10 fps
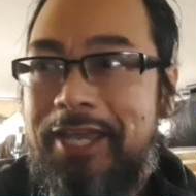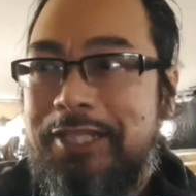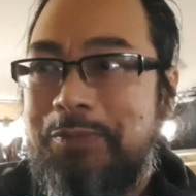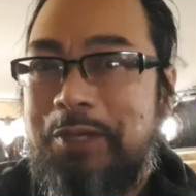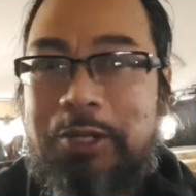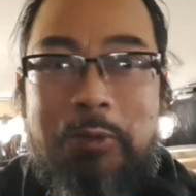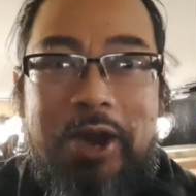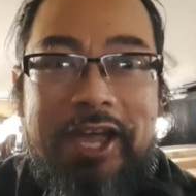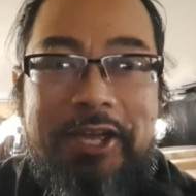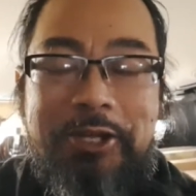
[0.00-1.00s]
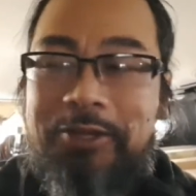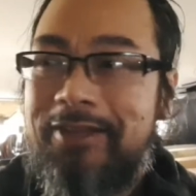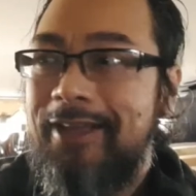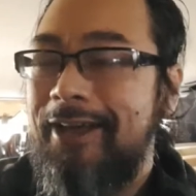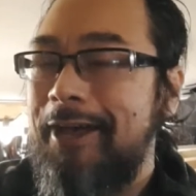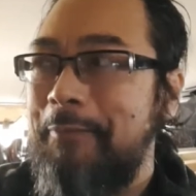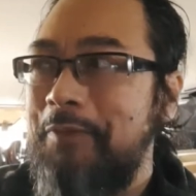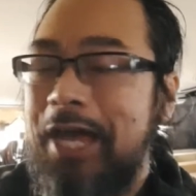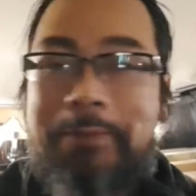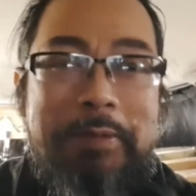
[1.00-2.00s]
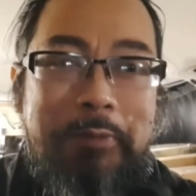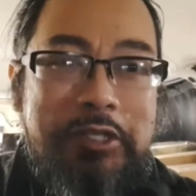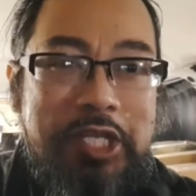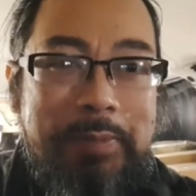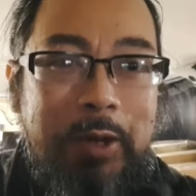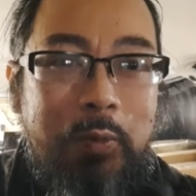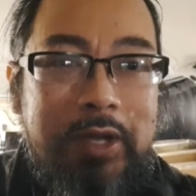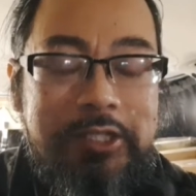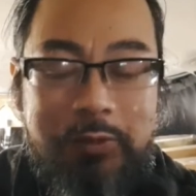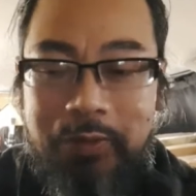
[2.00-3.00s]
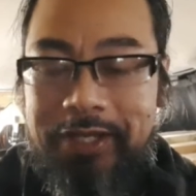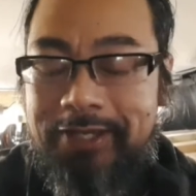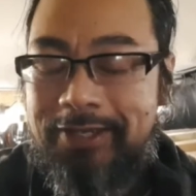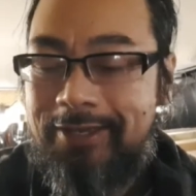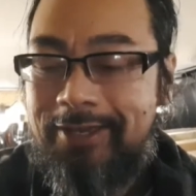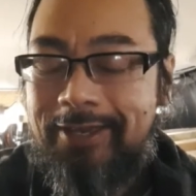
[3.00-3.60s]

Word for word: It's been a while. Uh, I've been posting about once a week,